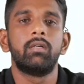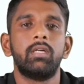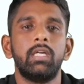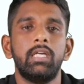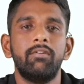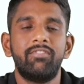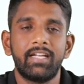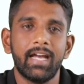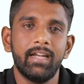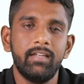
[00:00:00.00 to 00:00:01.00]
If the
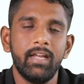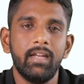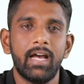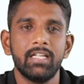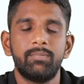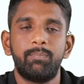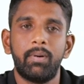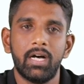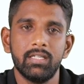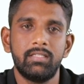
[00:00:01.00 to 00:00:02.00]
candidate has
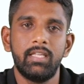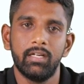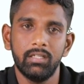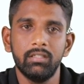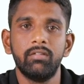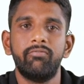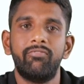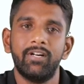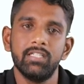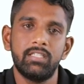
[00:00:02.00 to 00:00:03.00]
passed their
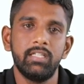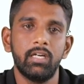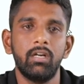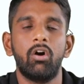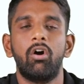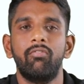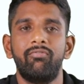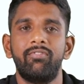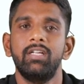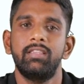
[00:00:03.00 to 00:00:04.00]
first year of
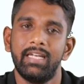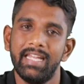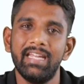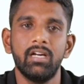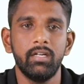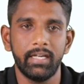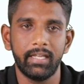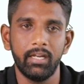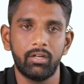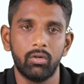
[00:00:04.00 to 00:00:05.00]
a three-year
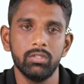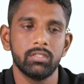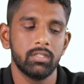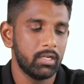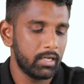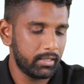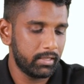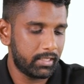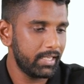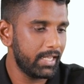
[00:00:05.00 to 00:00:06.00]
degree course,
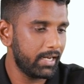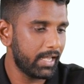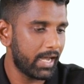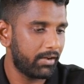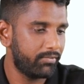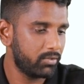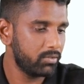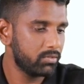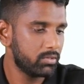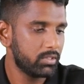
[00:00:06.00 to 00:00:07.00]
then they'll have to
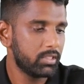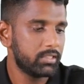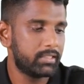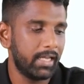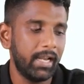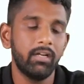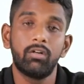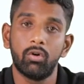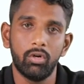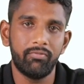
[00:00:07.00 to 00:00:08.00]
select
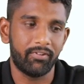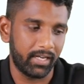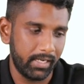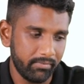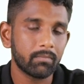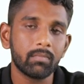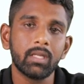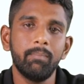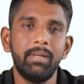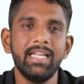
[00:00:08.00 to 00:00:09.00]
code 5.
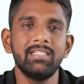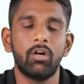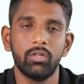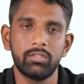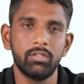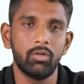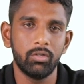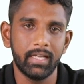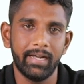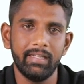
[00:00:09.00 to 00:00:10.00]
Please also note
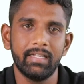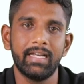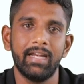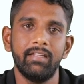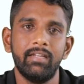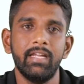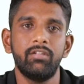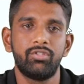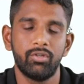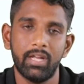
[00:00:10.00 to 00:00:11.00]
that the candidate
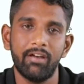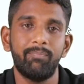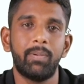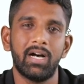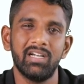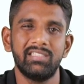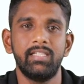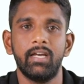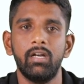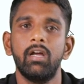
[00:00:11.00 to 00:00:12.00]
should have passed
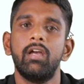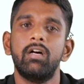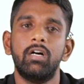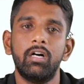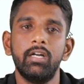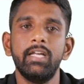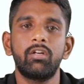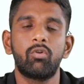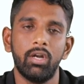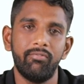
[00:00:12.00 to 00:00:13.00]
their earlier
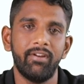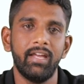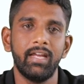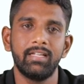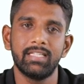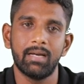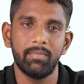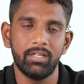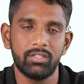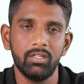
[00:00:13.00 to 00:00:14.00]
qualifying
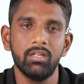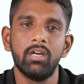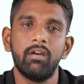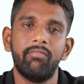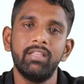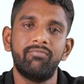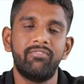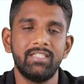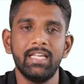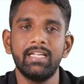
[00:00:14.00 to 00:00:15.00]
examination with physics,